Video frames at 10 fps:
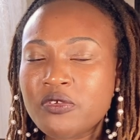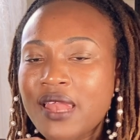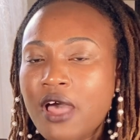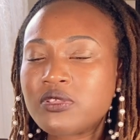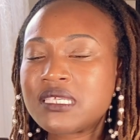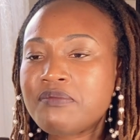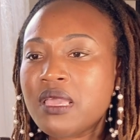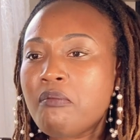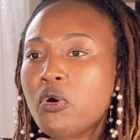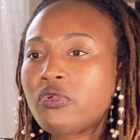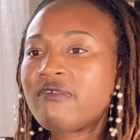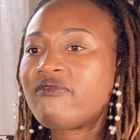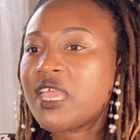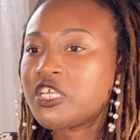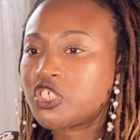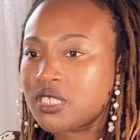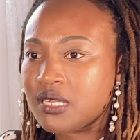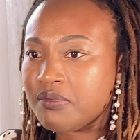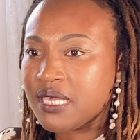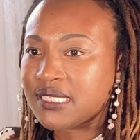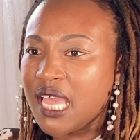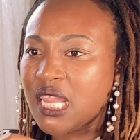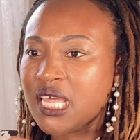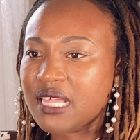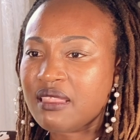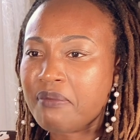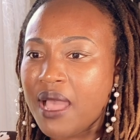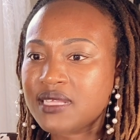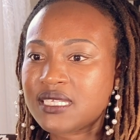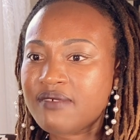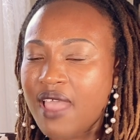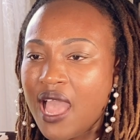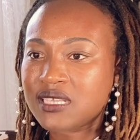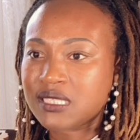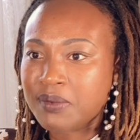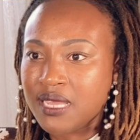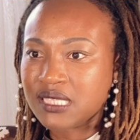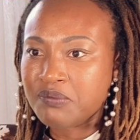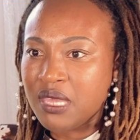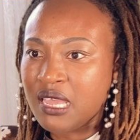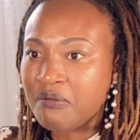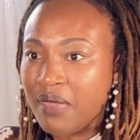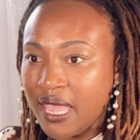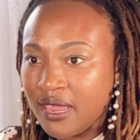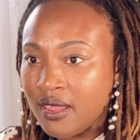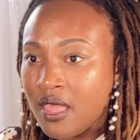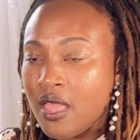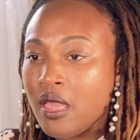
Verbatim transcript: You allow it to be a motivation because I look at the positive aspects being made